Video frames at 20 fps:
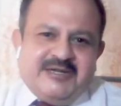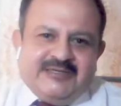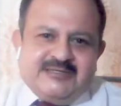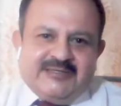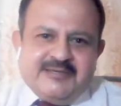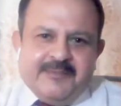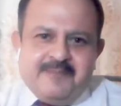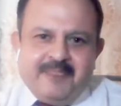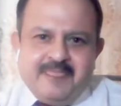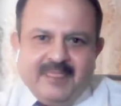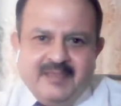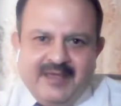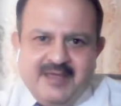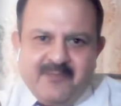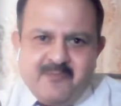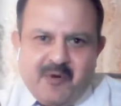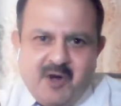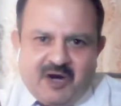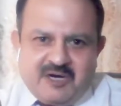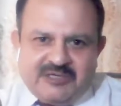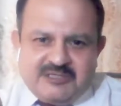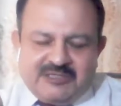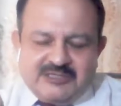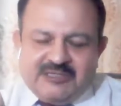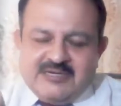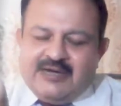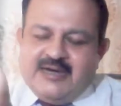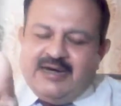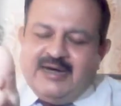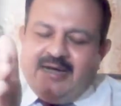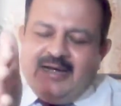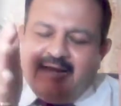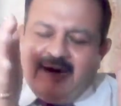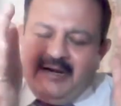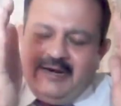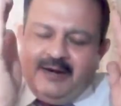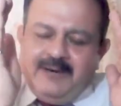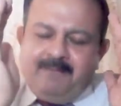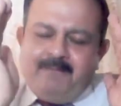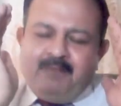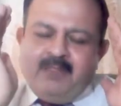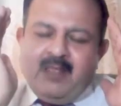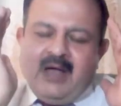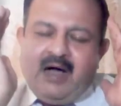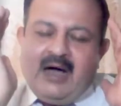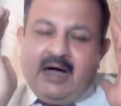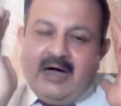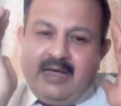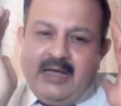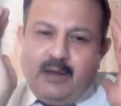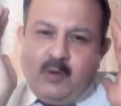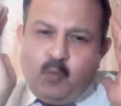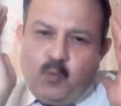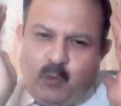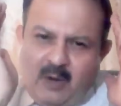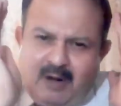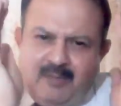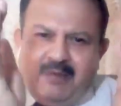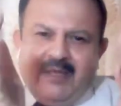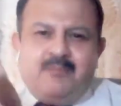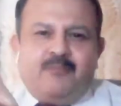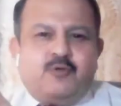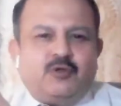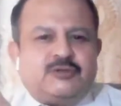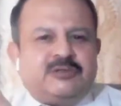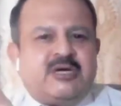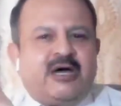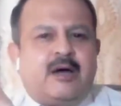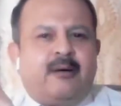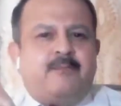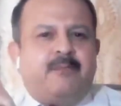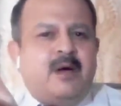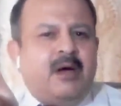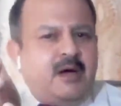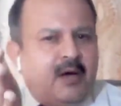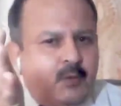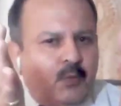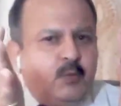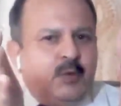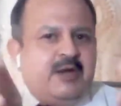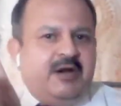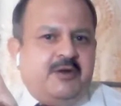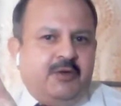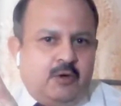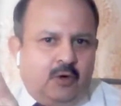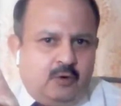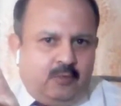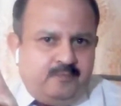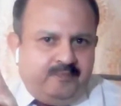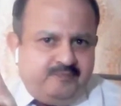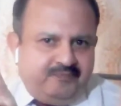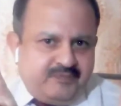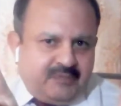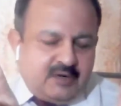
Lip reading: what is important, and I will be putting up a video.